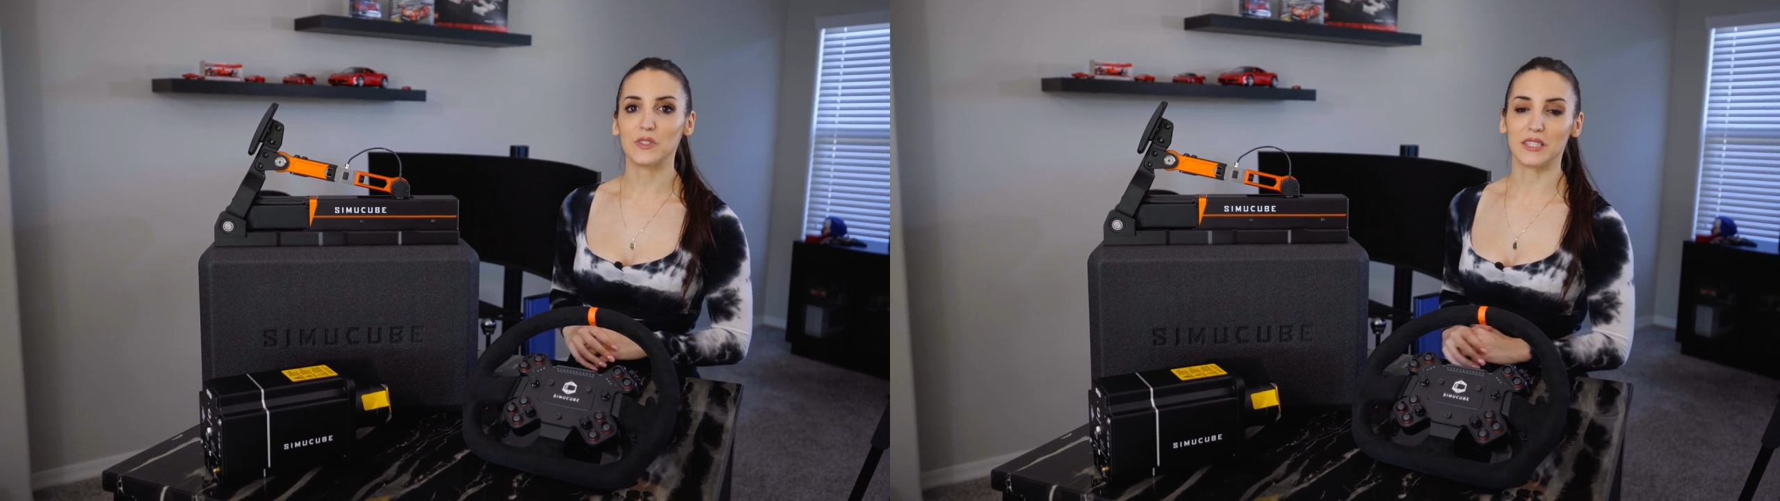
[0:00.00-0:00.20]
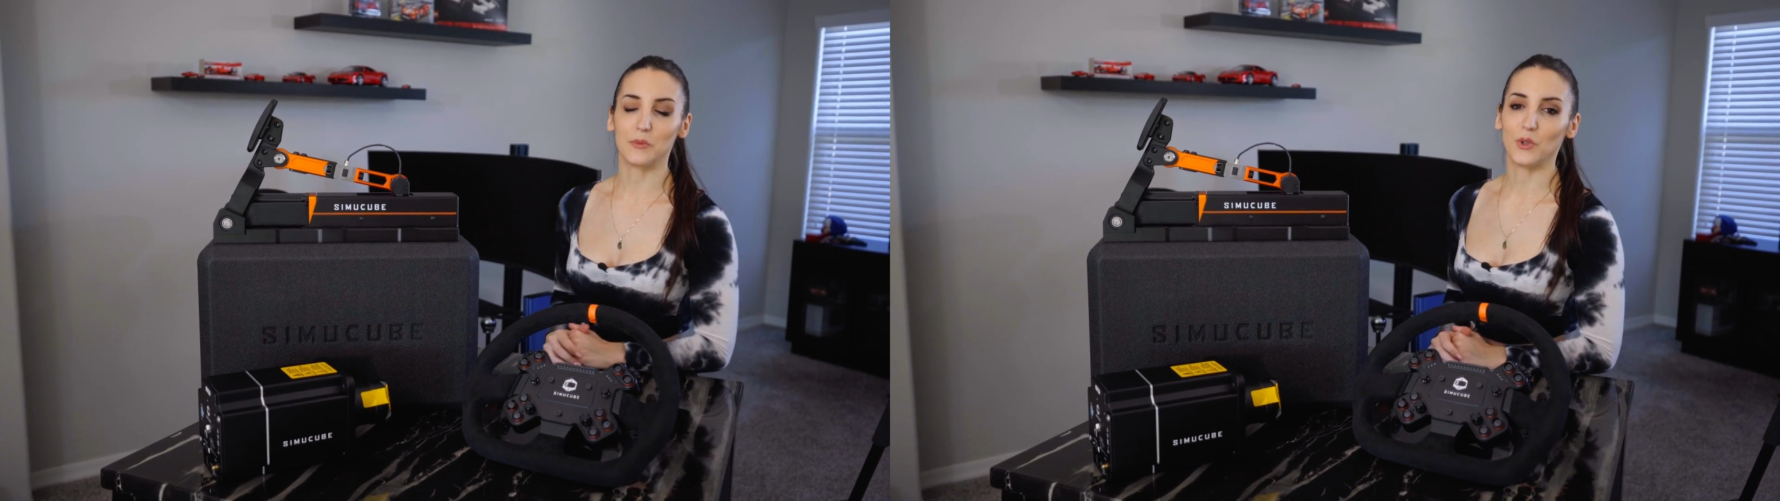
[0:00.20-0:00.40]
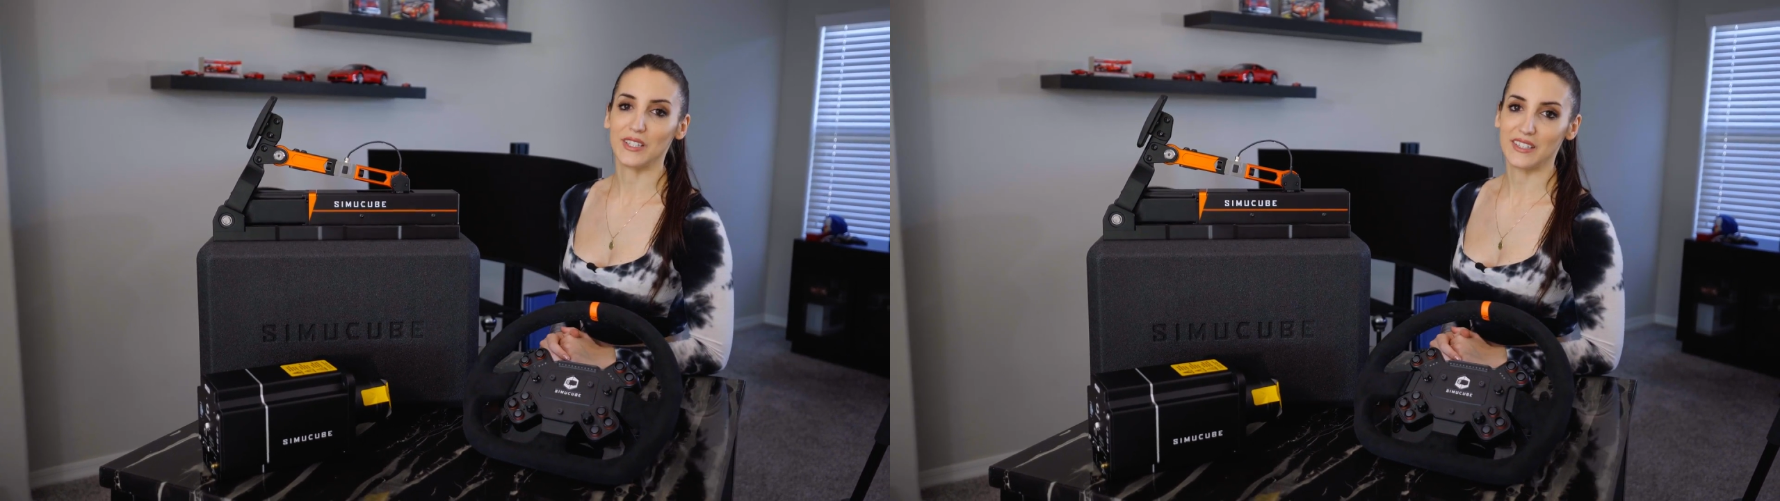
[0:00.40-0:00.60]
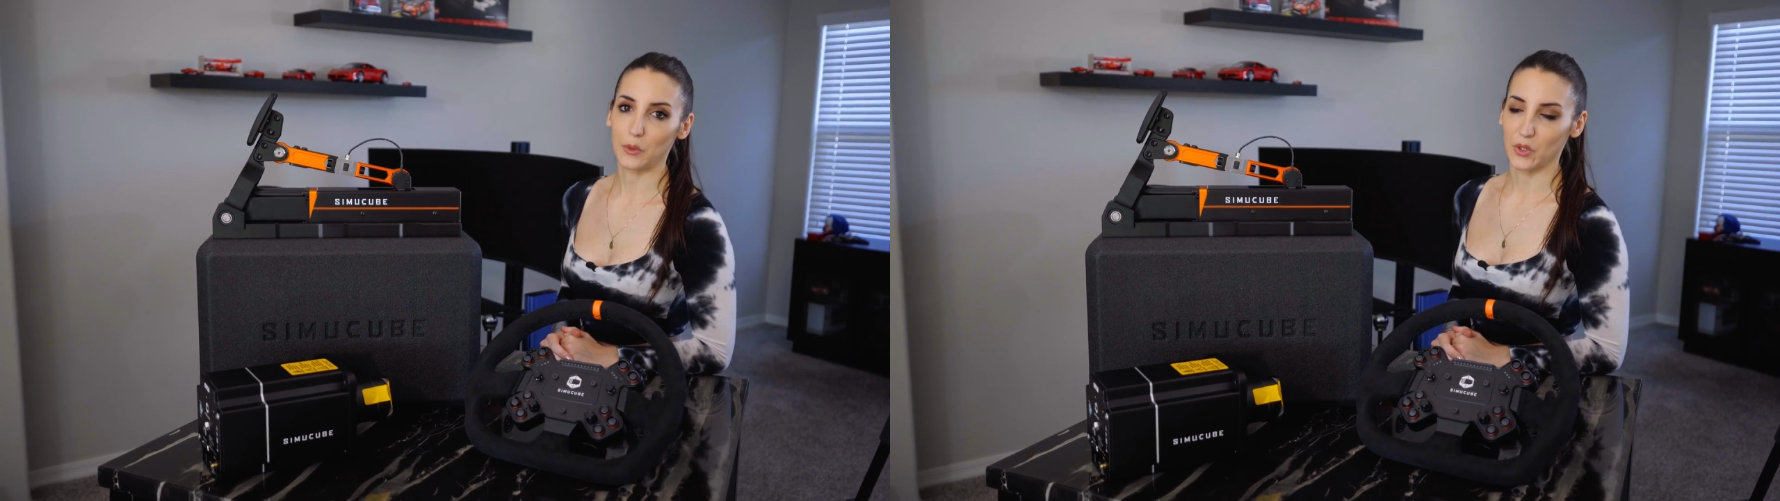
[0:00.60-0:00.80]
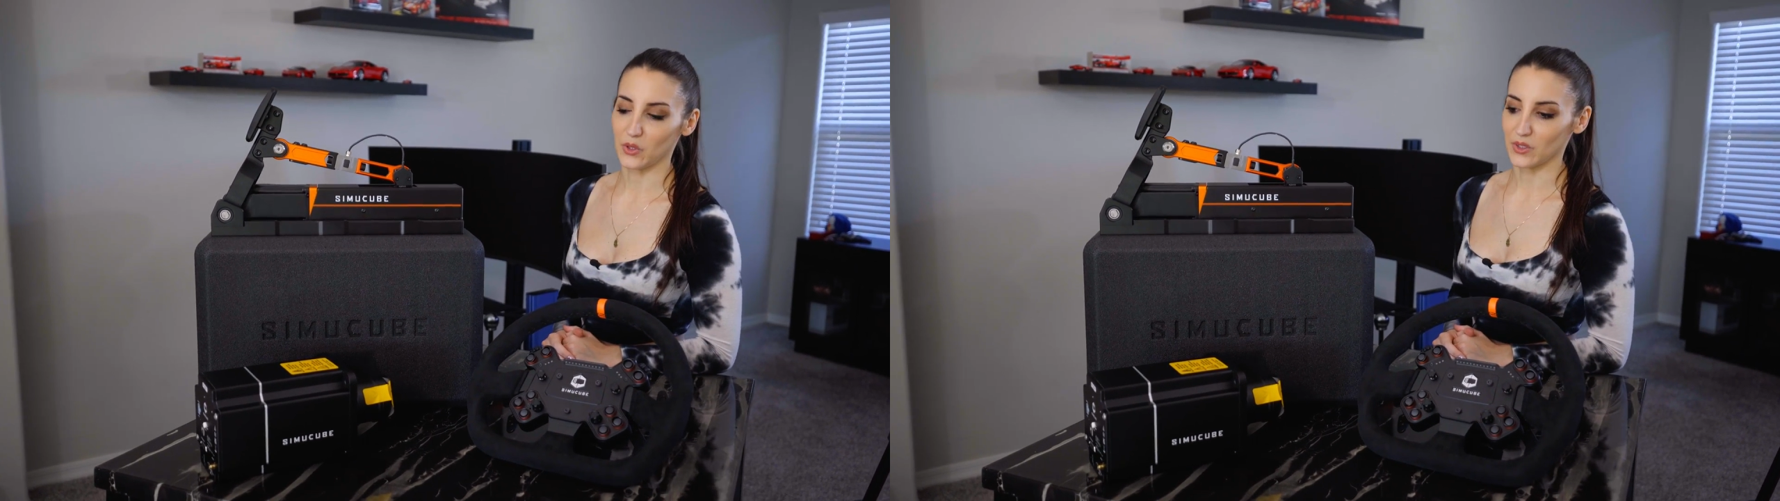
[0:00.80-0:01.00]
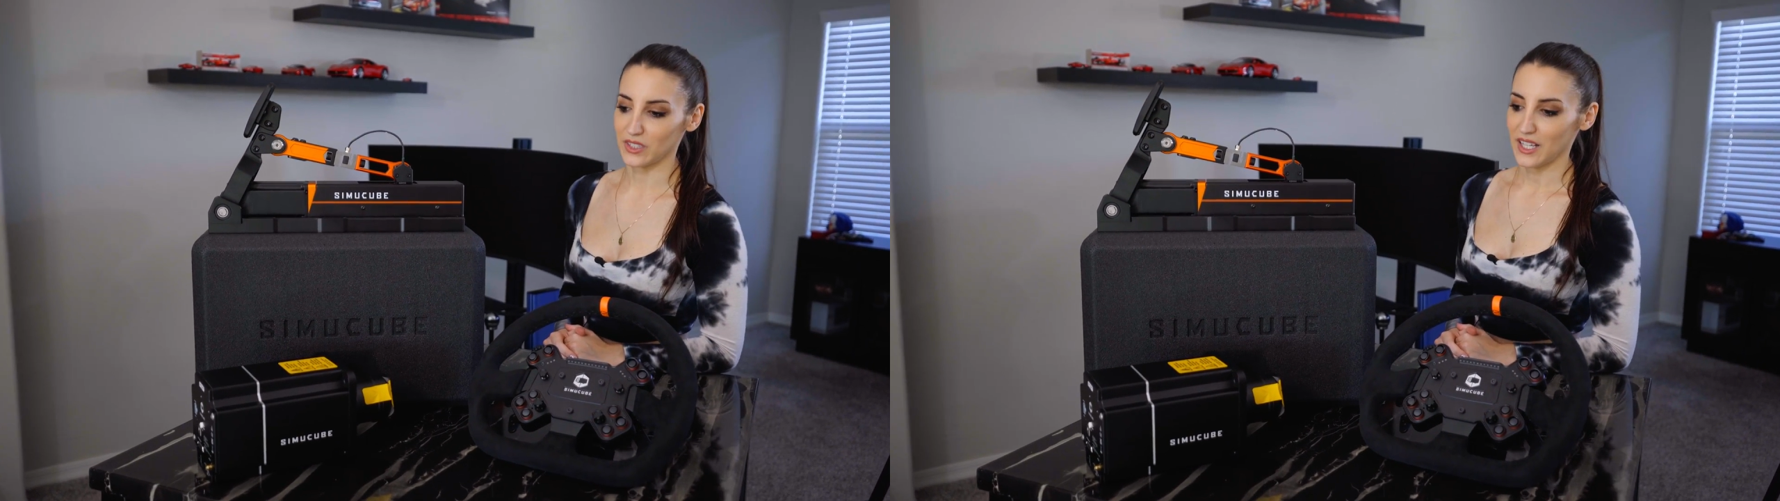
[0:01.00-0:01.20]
sim racing build.